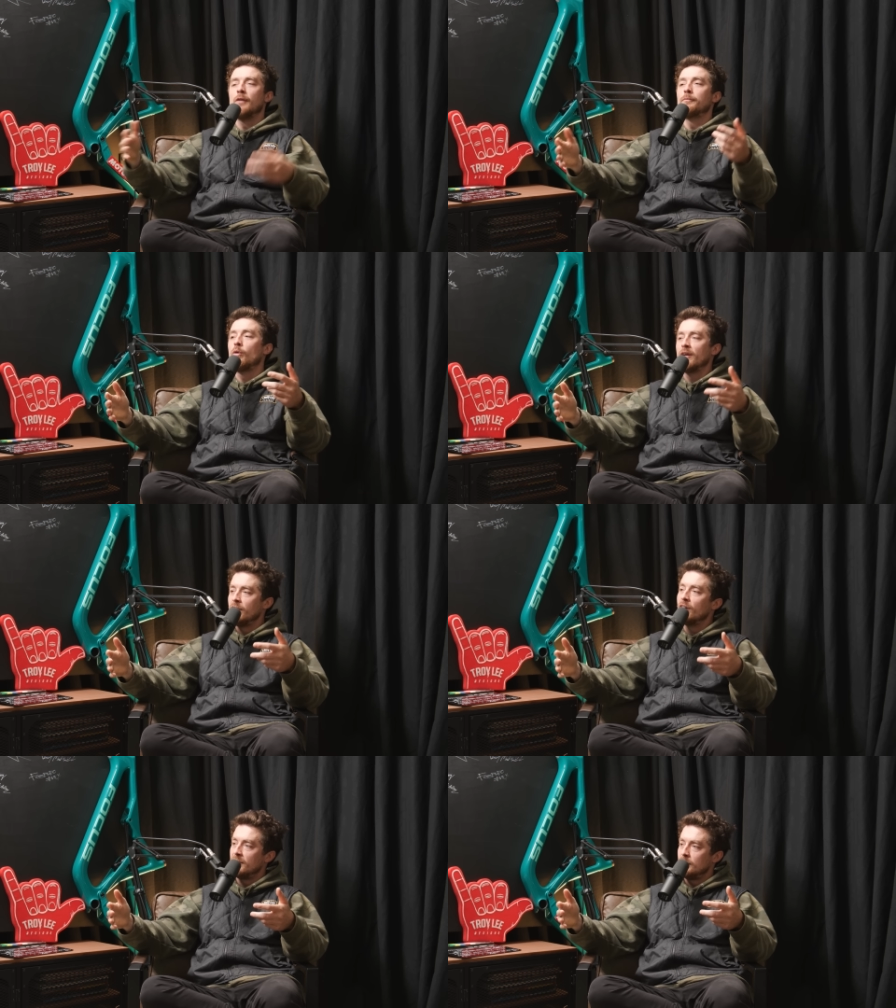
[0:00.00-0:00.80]
I'm quite
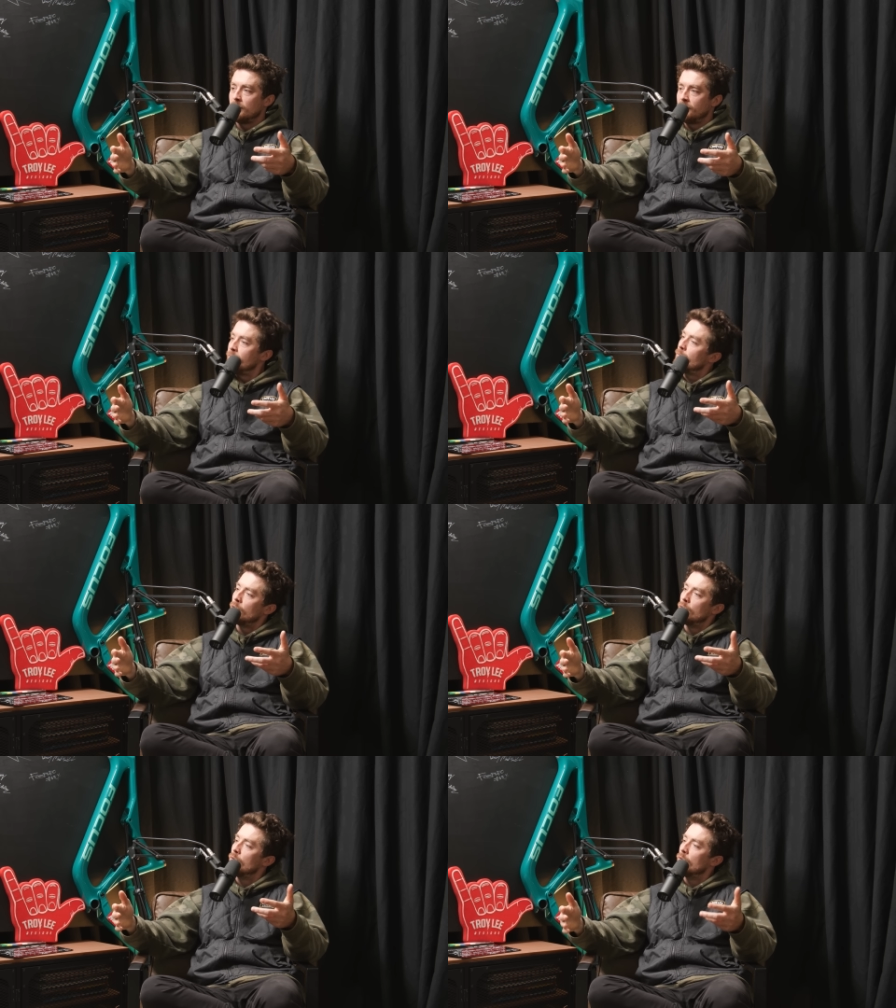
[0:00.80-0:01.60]
nerdy with
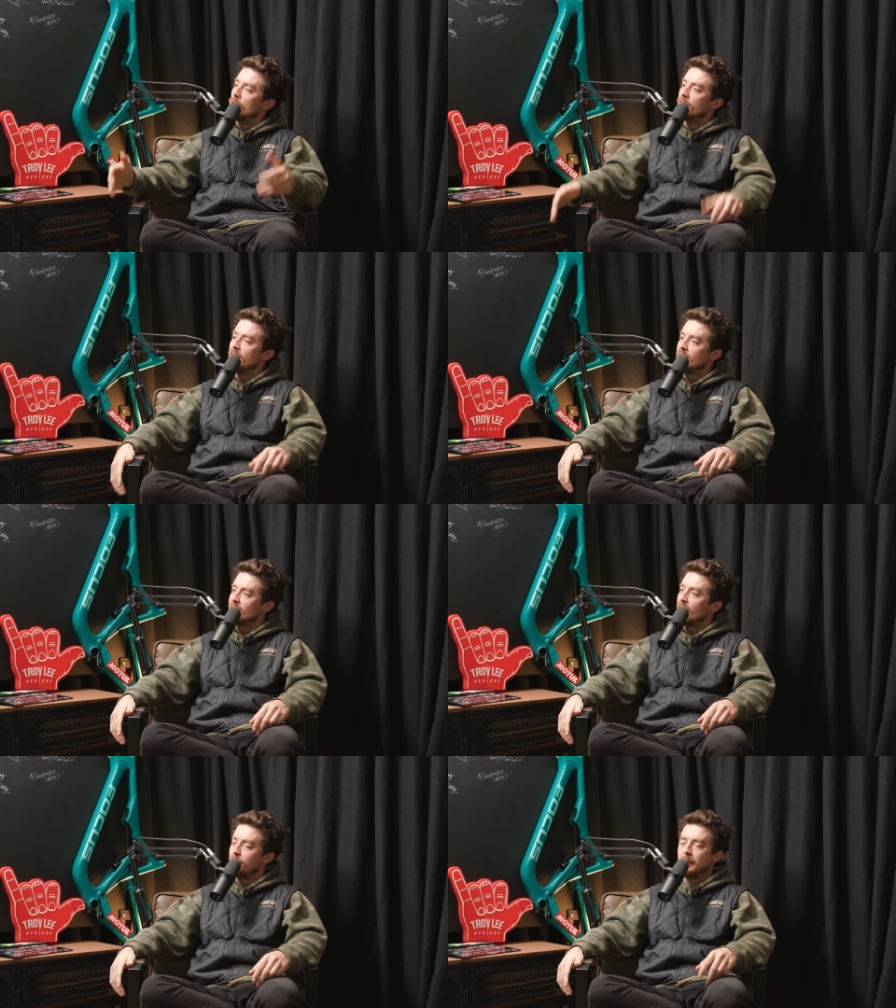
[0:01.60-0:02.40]
all of this
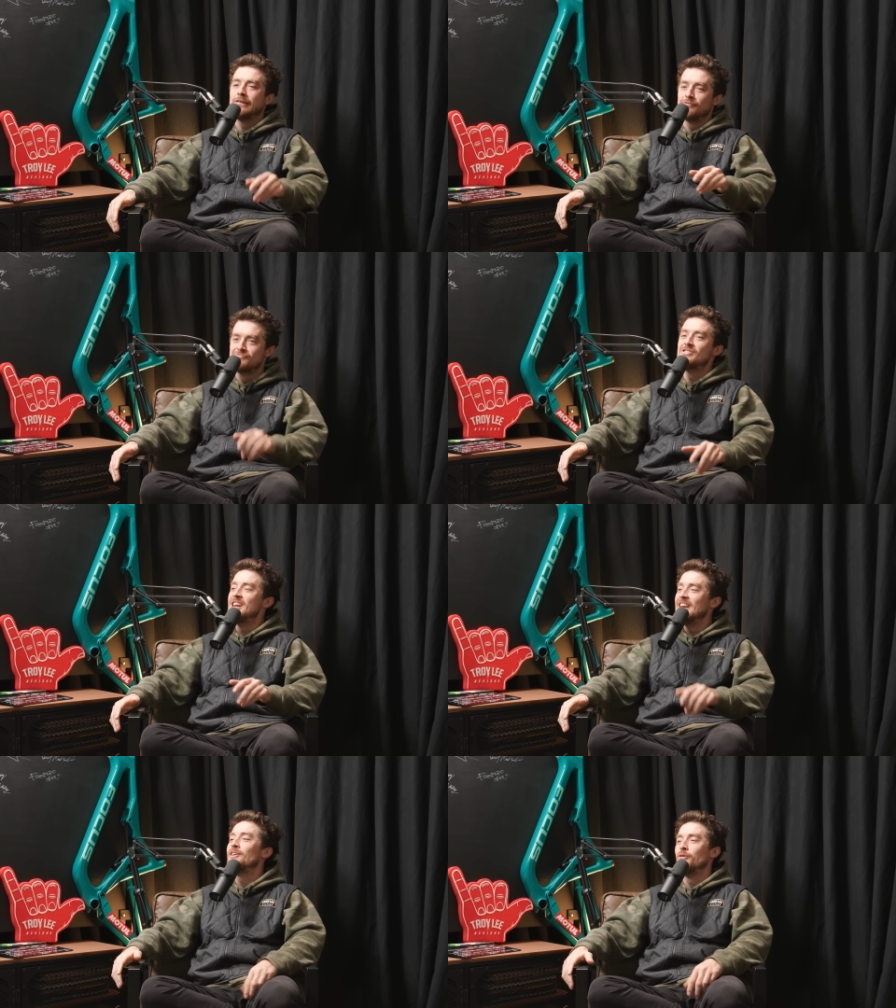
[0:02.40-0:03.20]
stuff, but it was
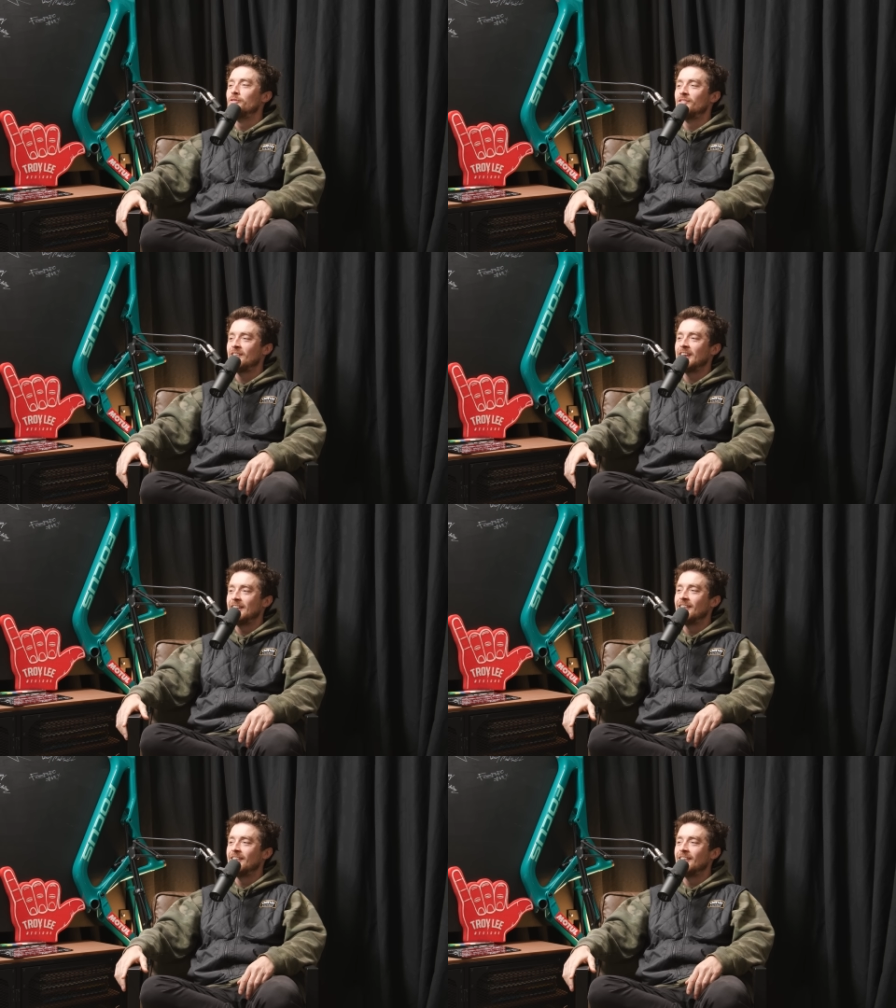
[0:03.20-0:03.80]
really cool to see.